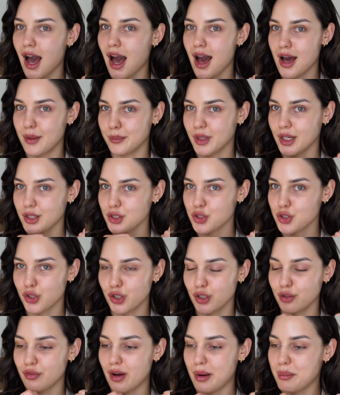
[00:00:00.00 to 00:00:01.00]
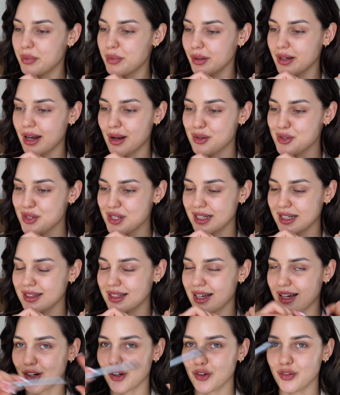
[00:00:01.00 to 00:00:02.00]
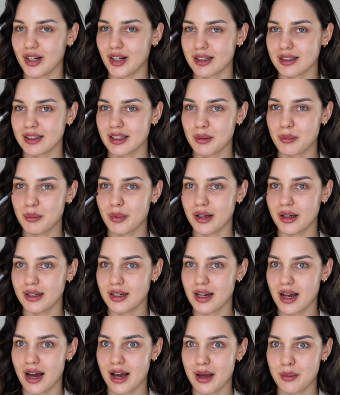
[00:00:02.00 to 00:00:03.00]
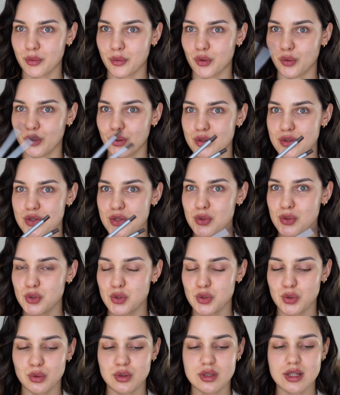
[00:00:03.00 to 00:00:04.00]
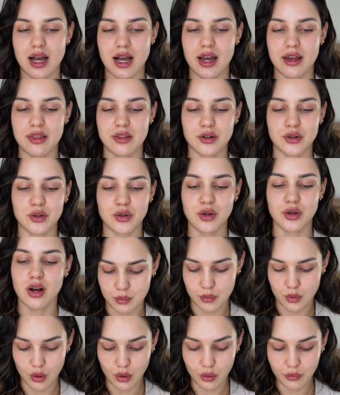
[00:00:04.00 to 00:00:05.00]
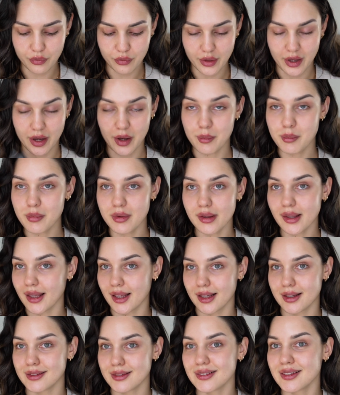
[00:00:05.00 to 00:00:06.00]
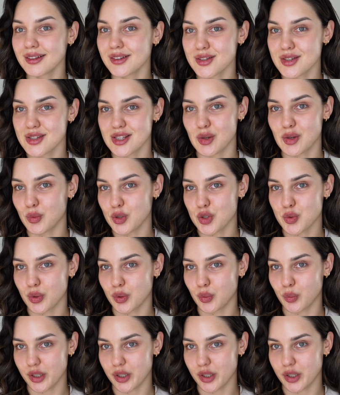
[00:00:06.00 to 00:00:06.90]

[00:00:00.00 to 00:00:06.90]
I'm not sure if I'm pronouncing that correctly, but I'm going to choose either of them and see which one